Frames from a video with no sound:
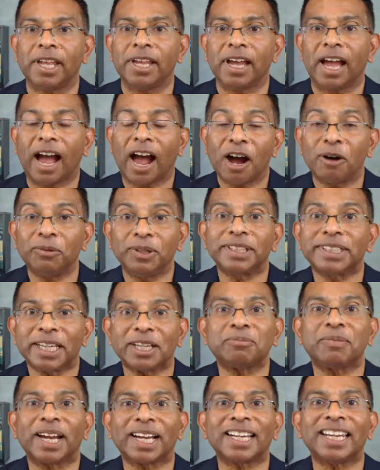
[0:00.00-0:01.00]
I will tell
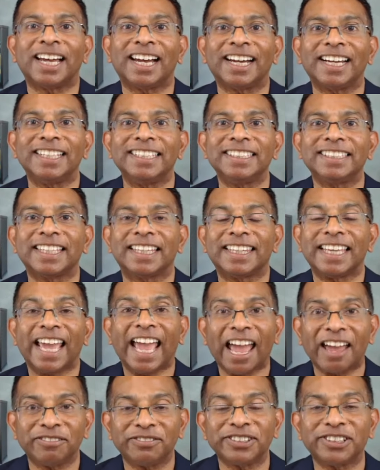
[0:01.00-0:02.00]
my clients that they
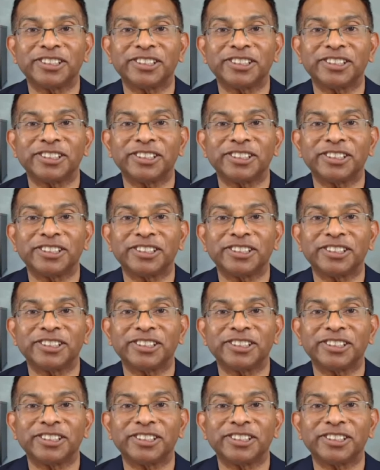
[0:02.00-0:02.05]
have